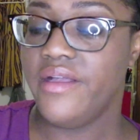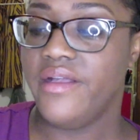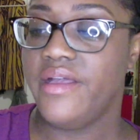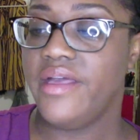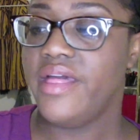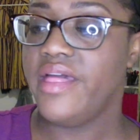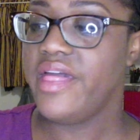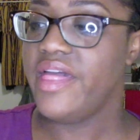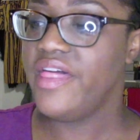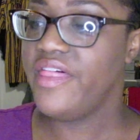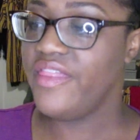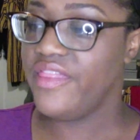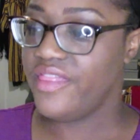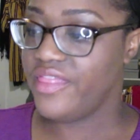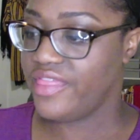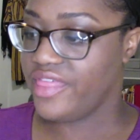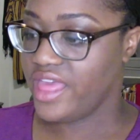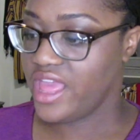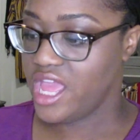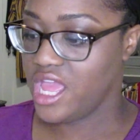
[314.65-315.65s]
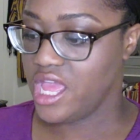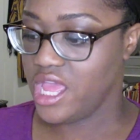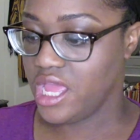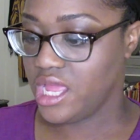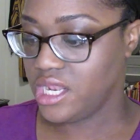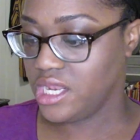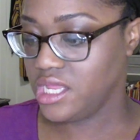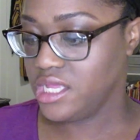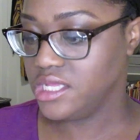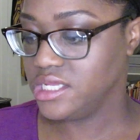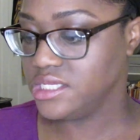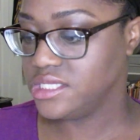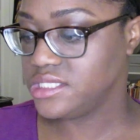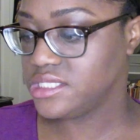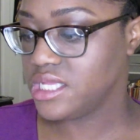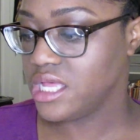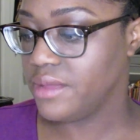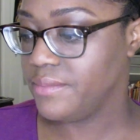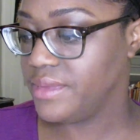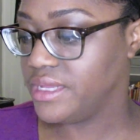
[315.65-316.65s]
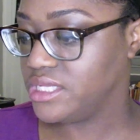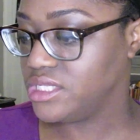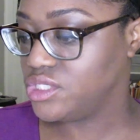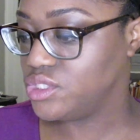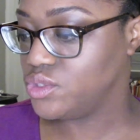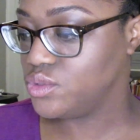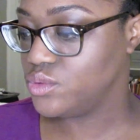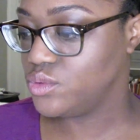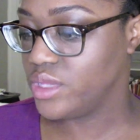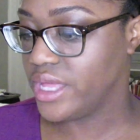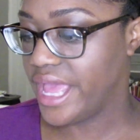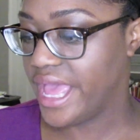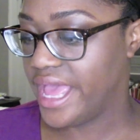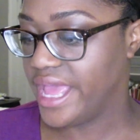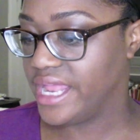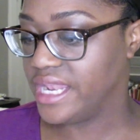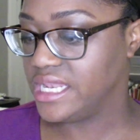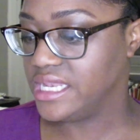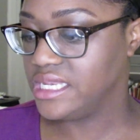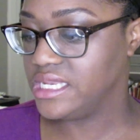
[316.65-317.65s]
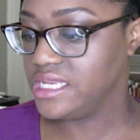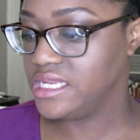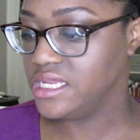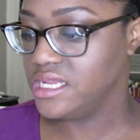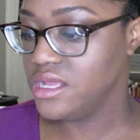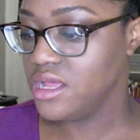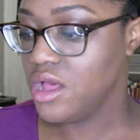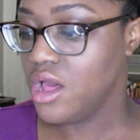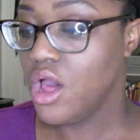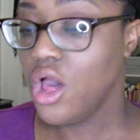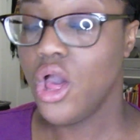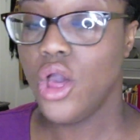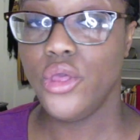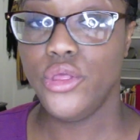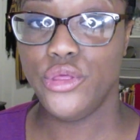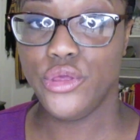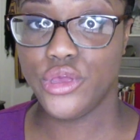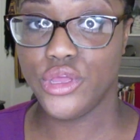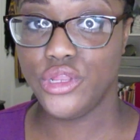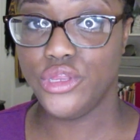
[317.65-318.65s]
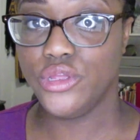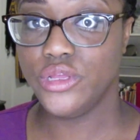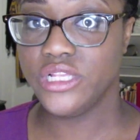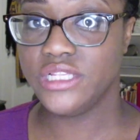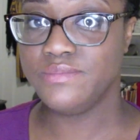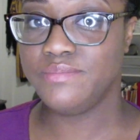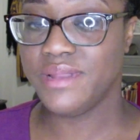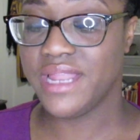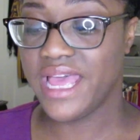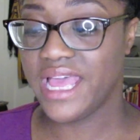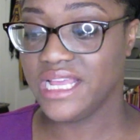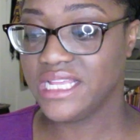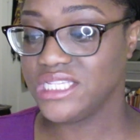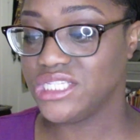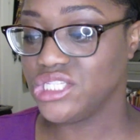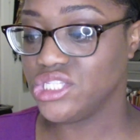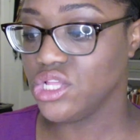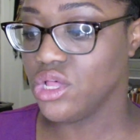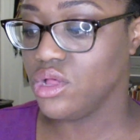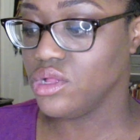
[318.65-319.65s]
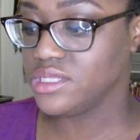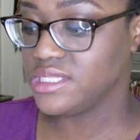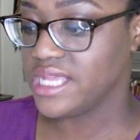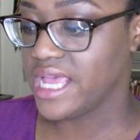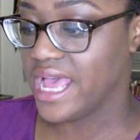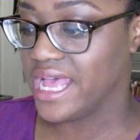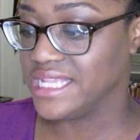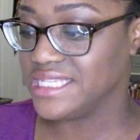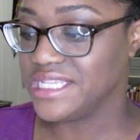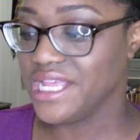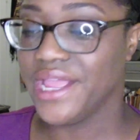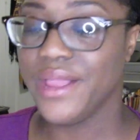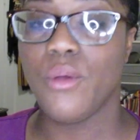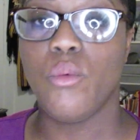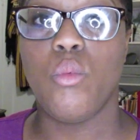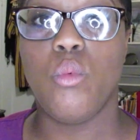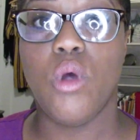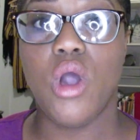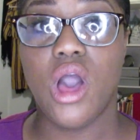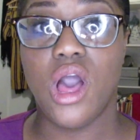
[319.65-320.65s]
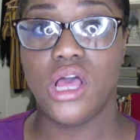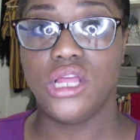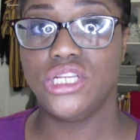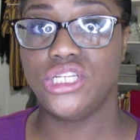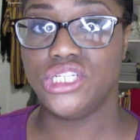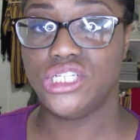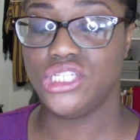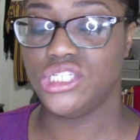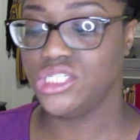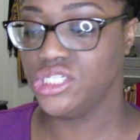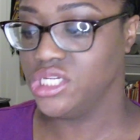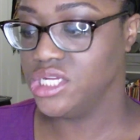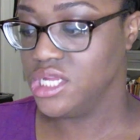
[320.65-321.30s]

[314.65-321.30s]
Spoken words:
And then coming to the end, you can use black salt as a wash.